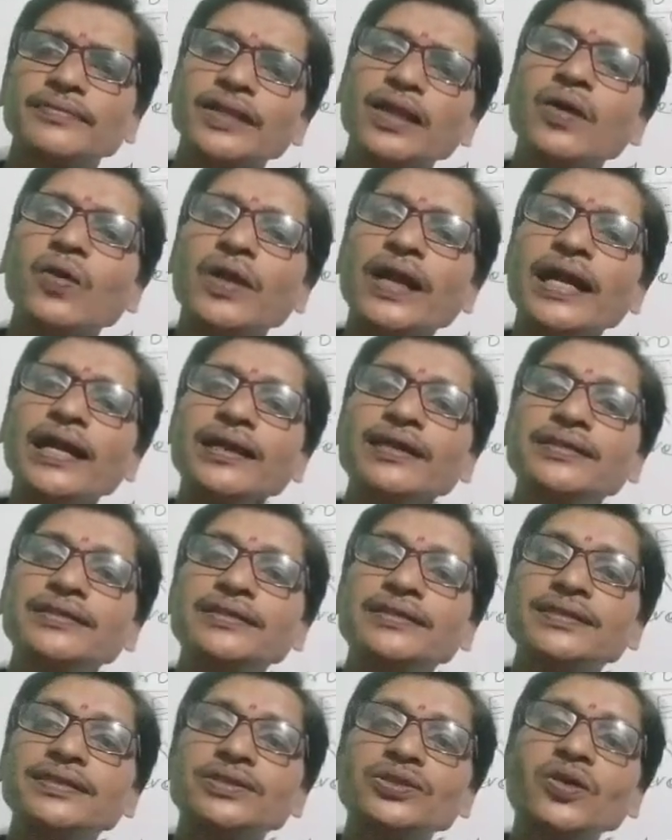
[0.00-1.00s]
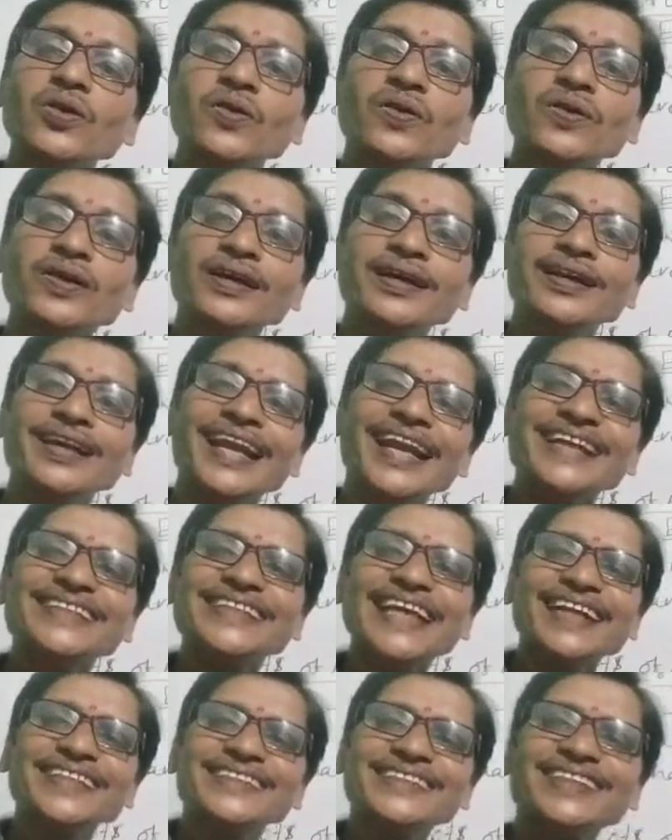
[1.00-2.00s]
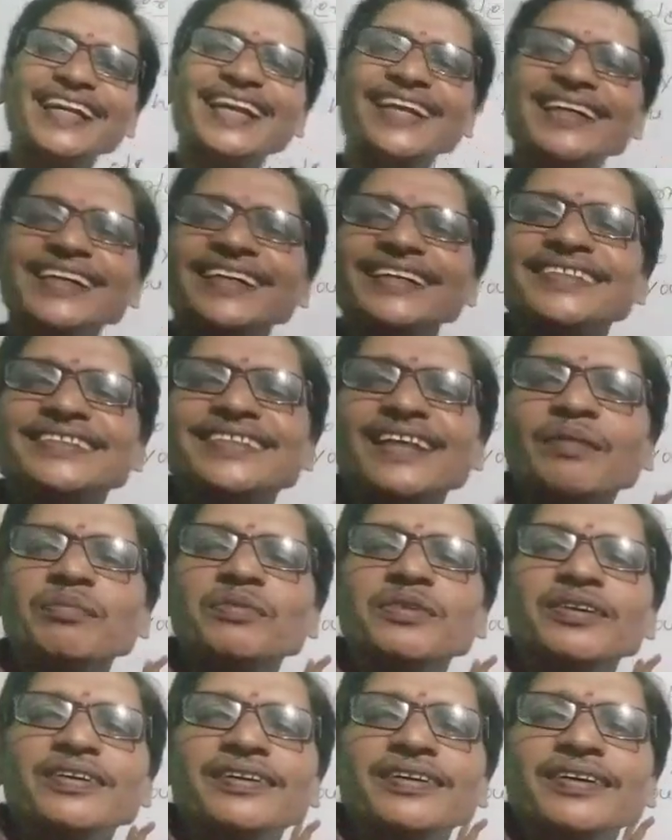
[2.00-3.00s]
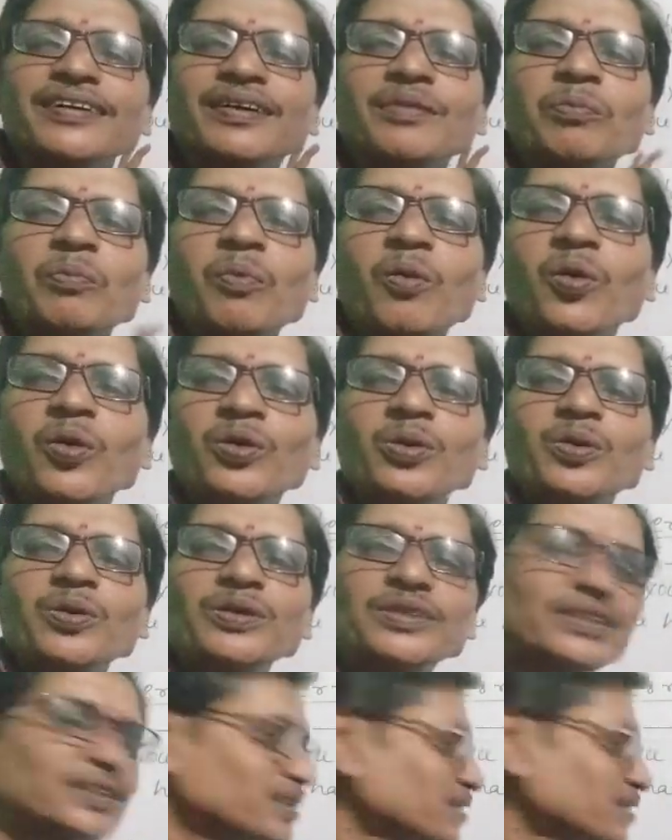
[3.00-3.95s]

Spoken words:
Okay, so let's understand some more rules.